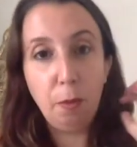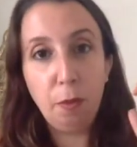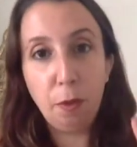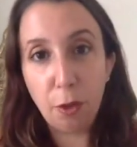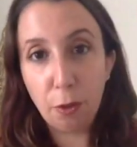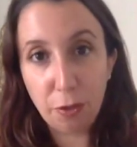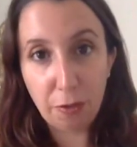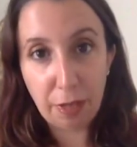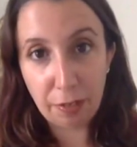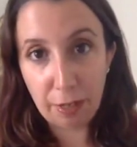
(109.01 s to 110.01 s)
for those of
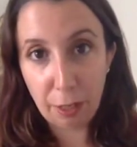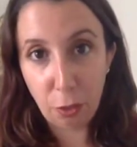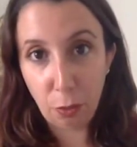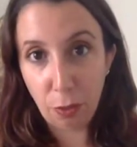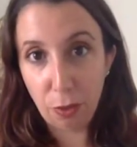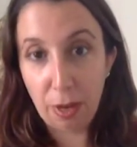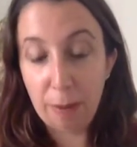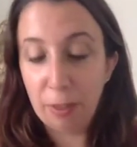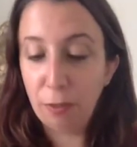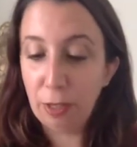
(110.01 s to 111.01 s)
us in the northern
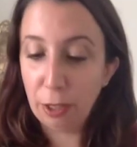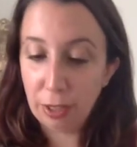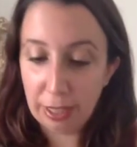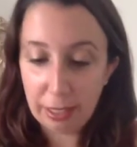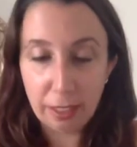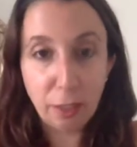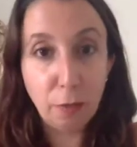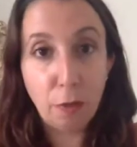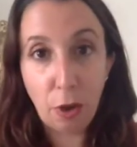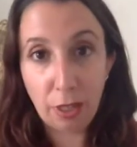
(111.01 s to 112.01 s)
hemisphere, this is the
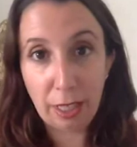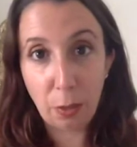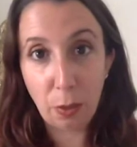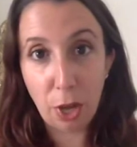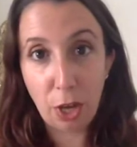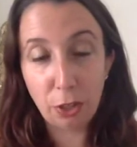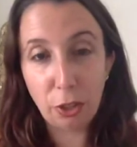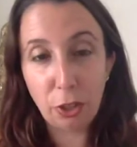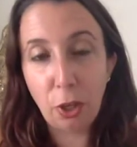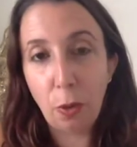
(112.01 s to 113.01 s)
fall
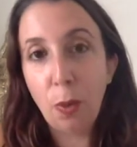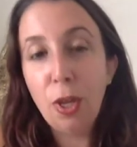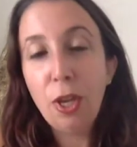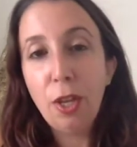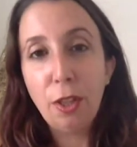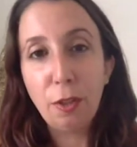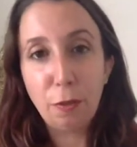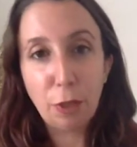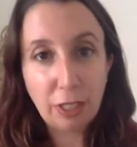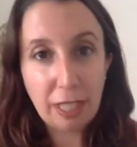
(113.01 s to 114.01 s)
equinox. So the
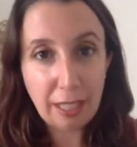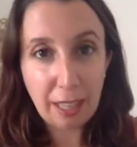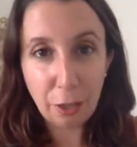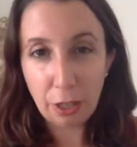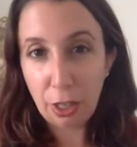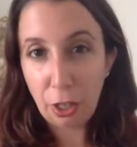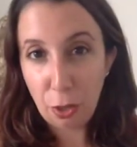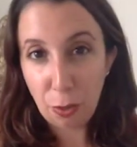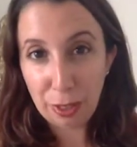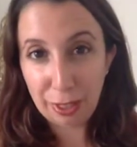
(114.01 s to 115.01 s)
first thing that you're going to
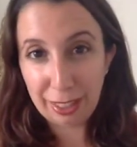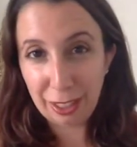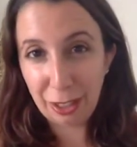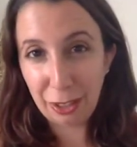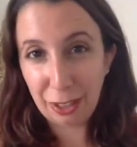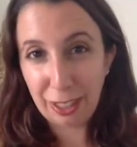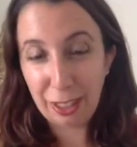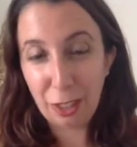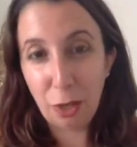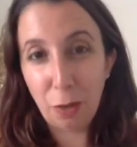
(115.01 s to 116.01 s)
notice that's starting
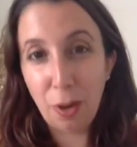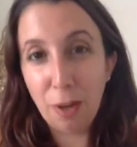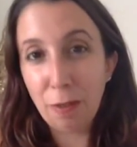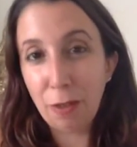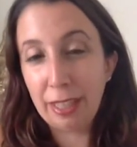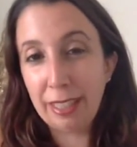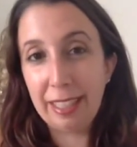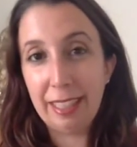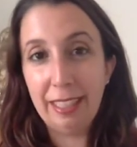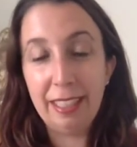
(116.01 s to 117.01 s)
to go on for us
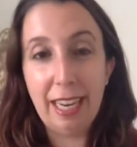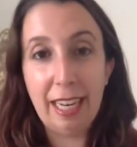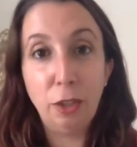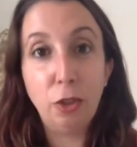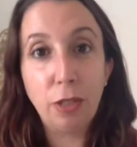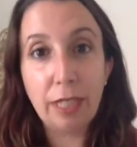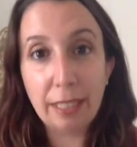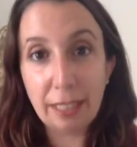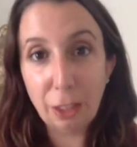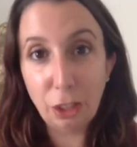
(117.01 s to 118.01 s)
is a
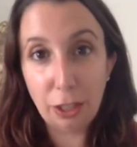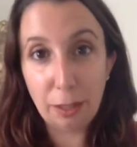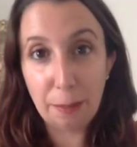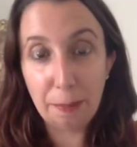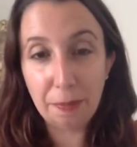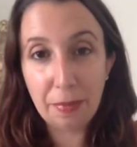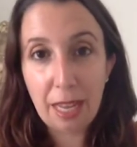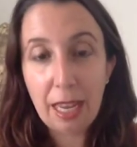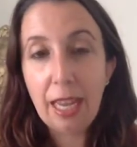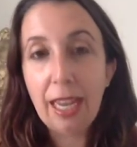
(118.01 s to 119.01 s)
transition
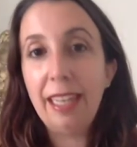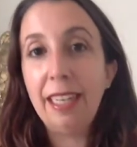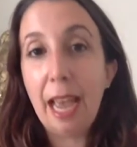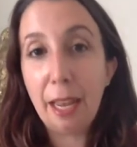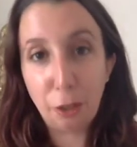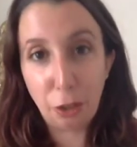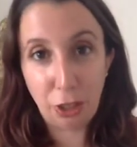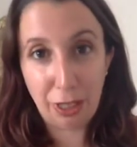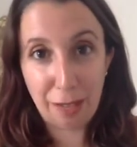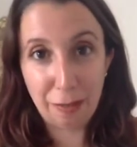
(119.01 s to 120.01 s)
in energy
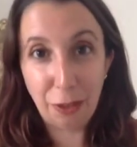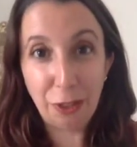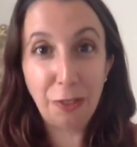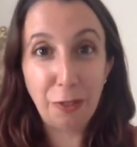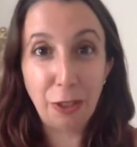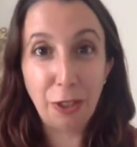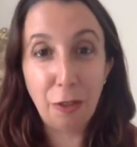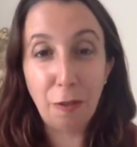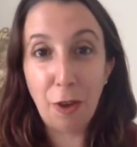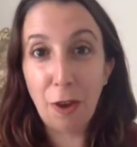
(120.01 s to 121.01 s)
levels. First
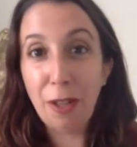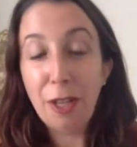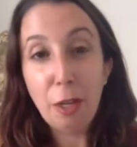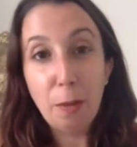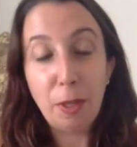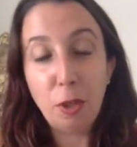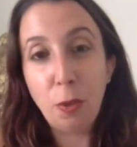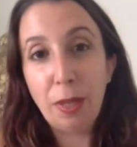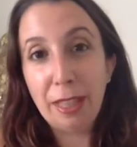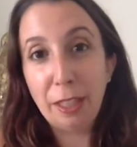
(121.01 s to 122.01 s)
of all, between the